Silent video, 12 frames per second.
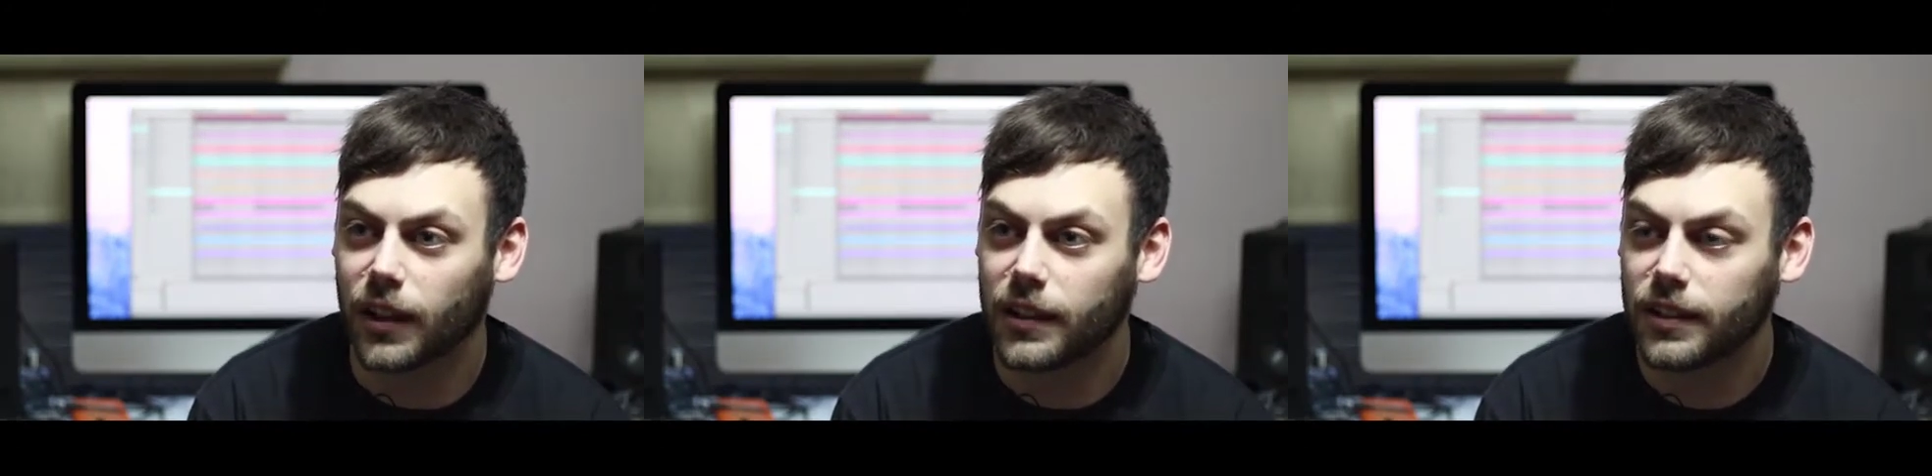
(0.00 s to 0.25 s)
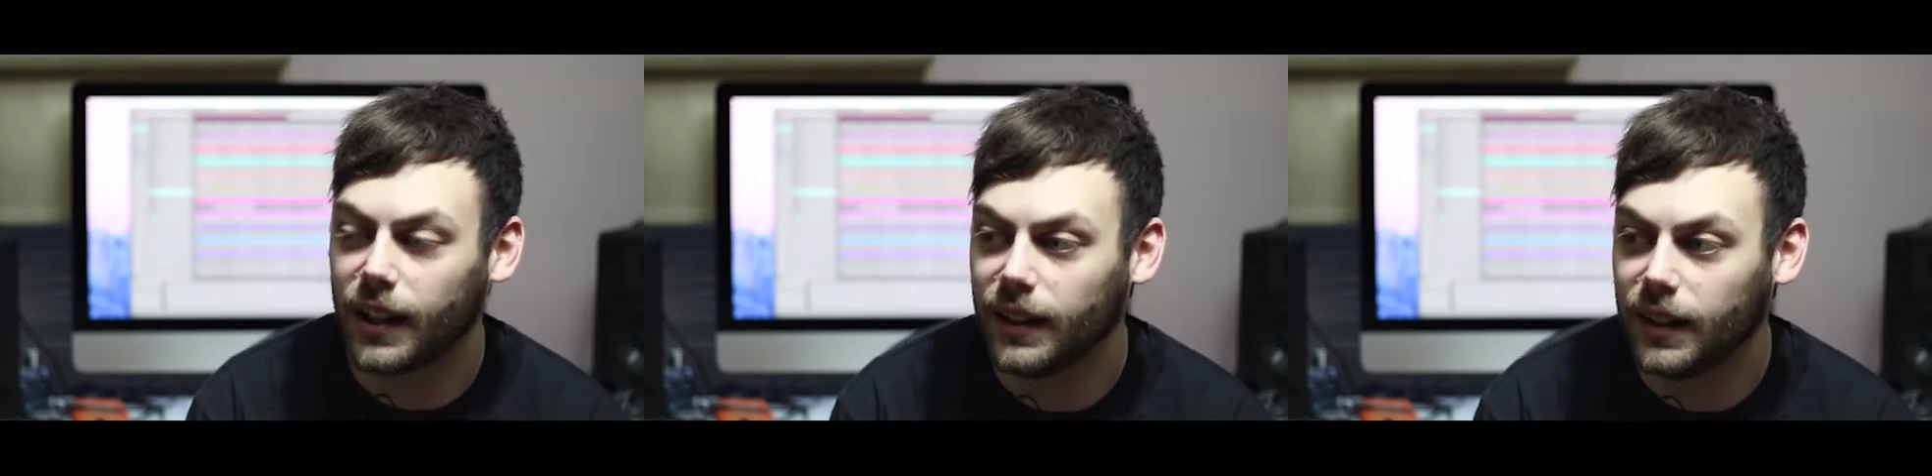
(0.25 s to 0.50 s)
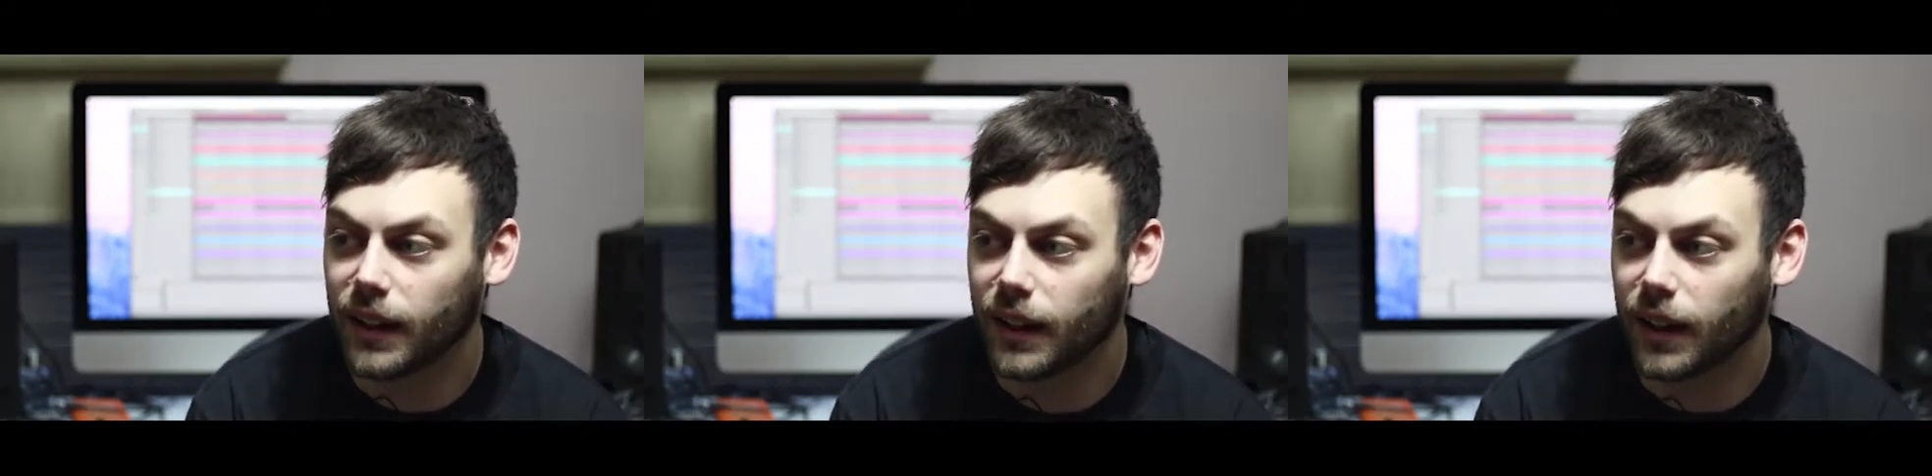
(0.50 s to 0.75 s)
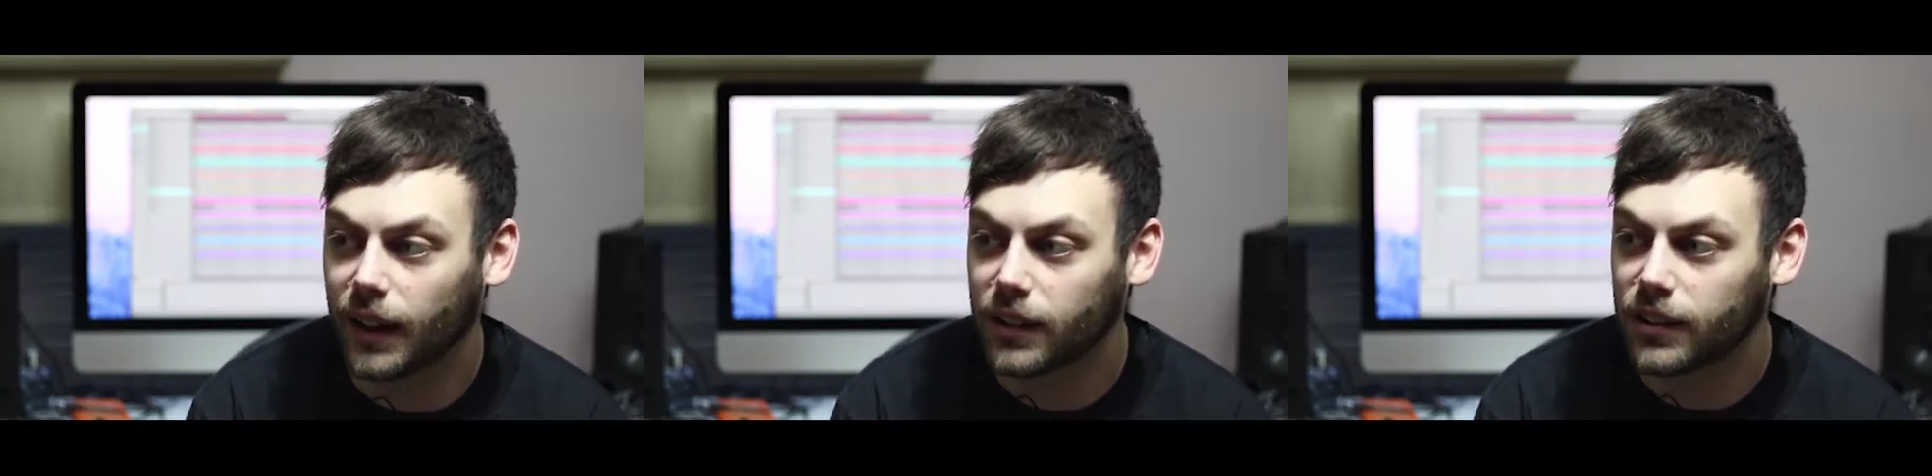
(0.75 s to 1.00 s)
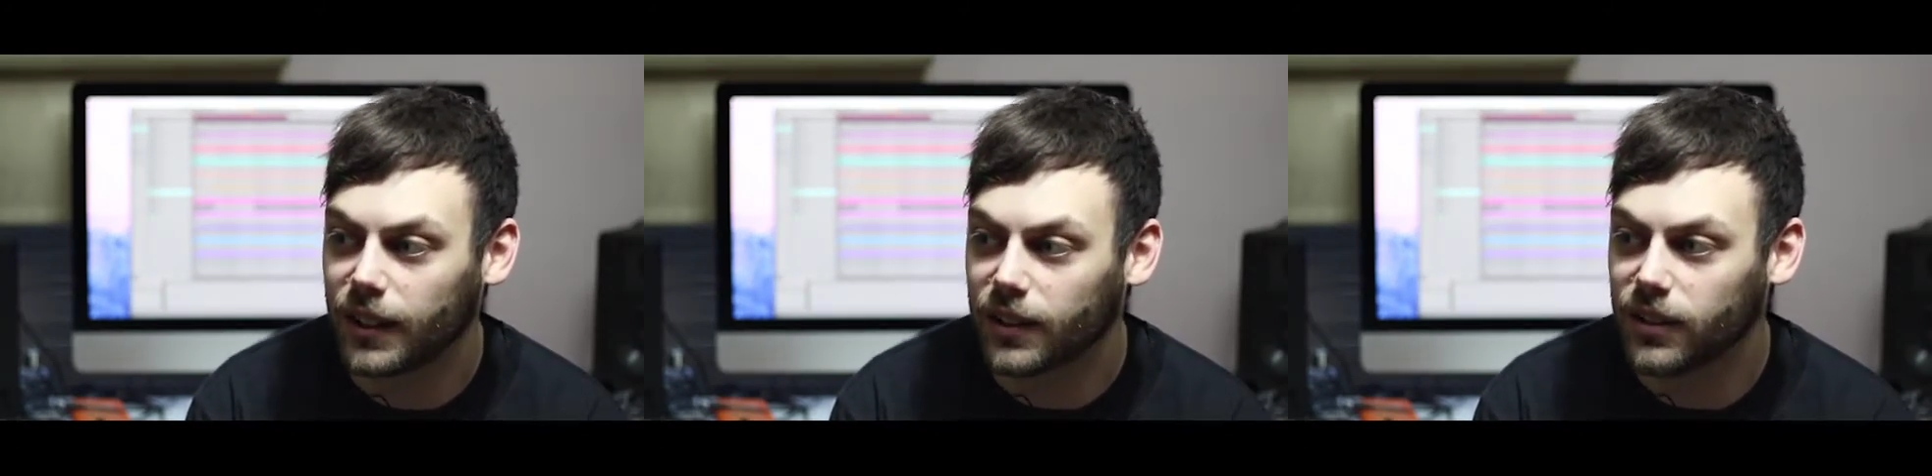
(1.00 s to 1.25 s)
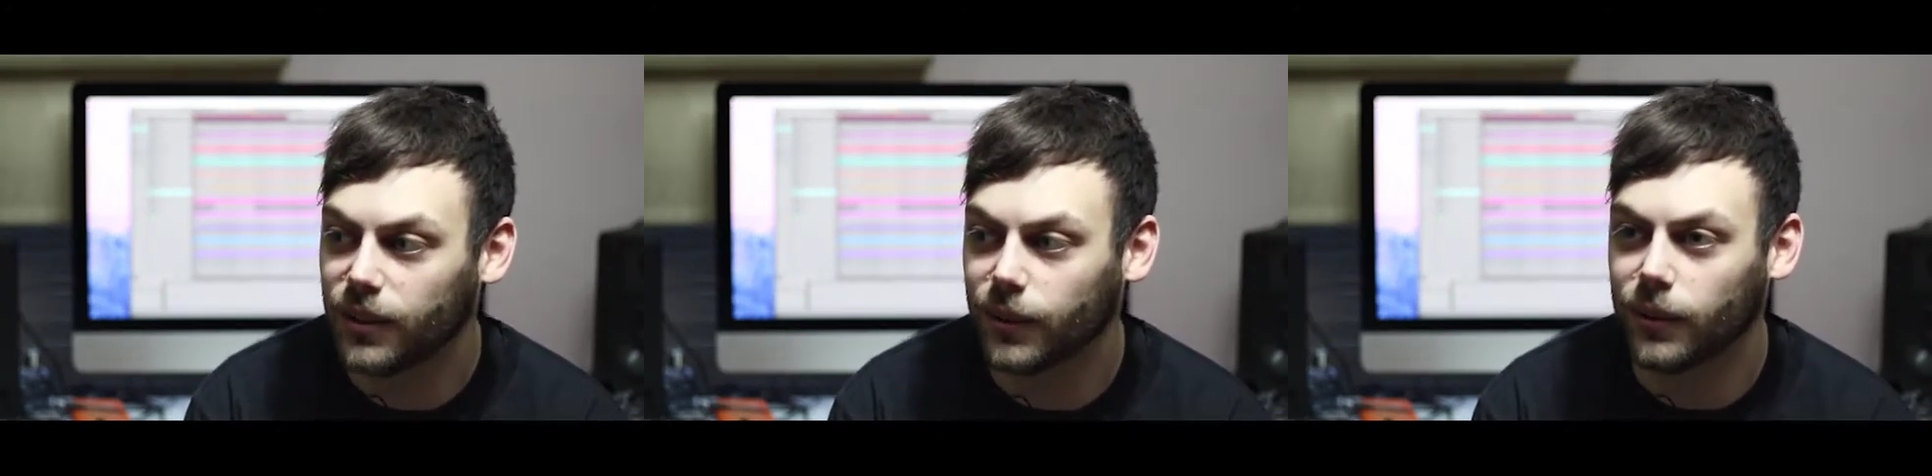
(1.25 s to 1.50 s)
I'd say like stick
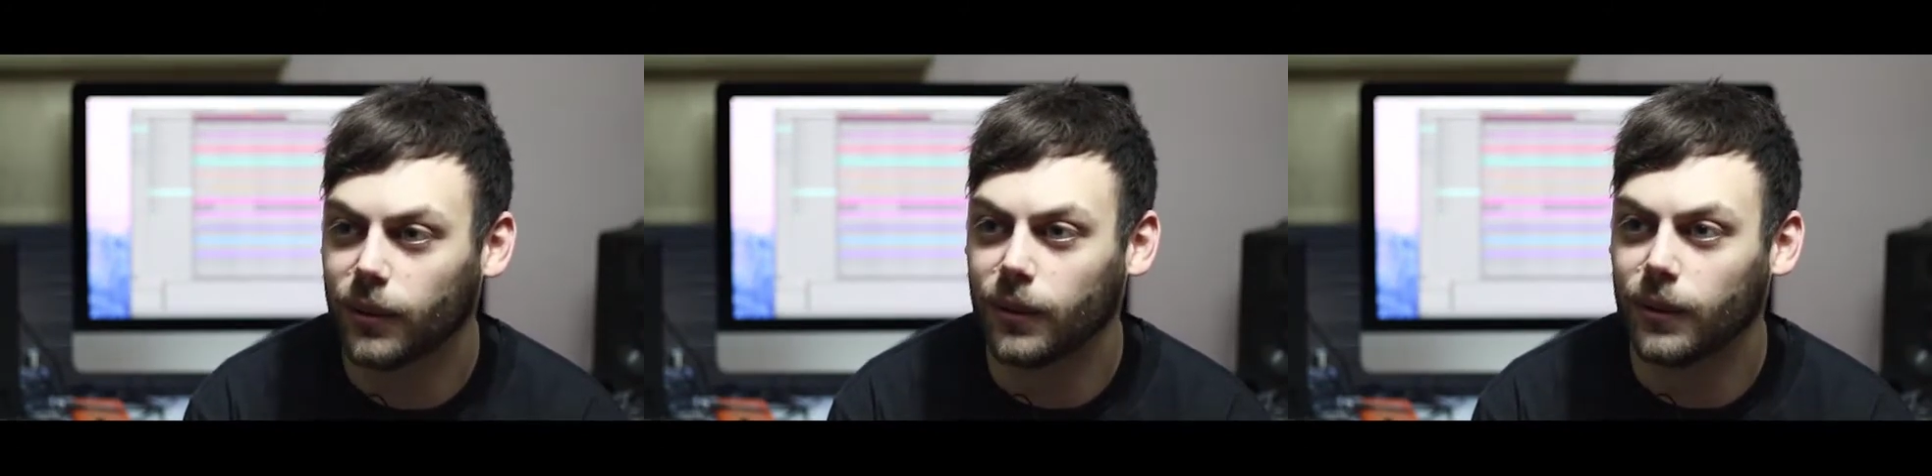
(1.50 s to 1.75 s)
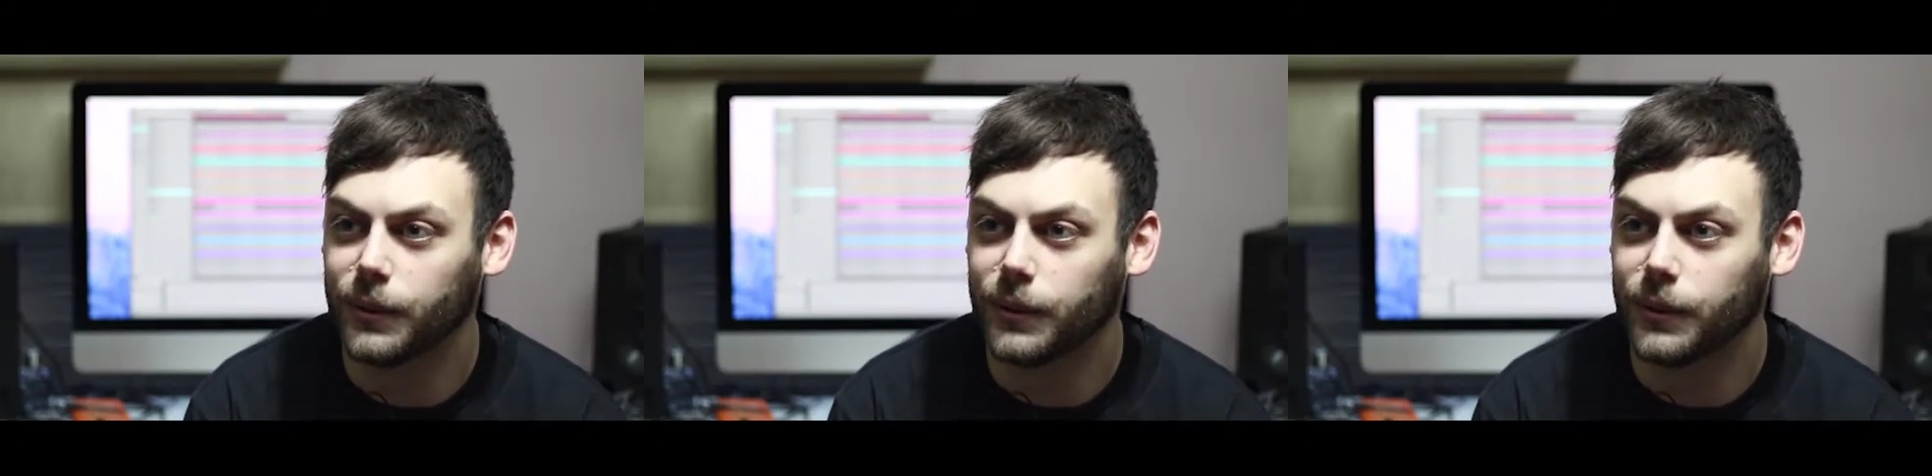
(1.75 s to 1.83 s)
to